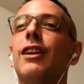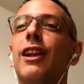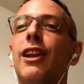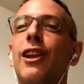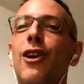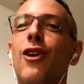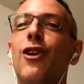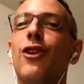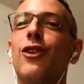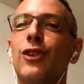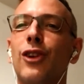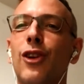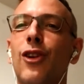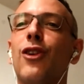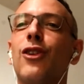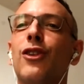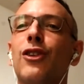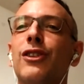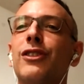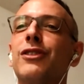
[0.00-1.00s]

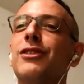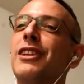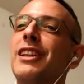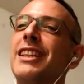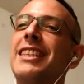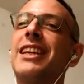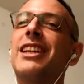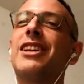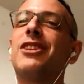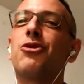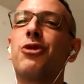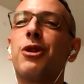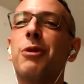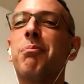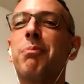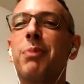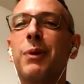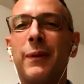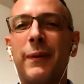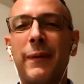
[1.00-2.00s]
long, let's say, trip.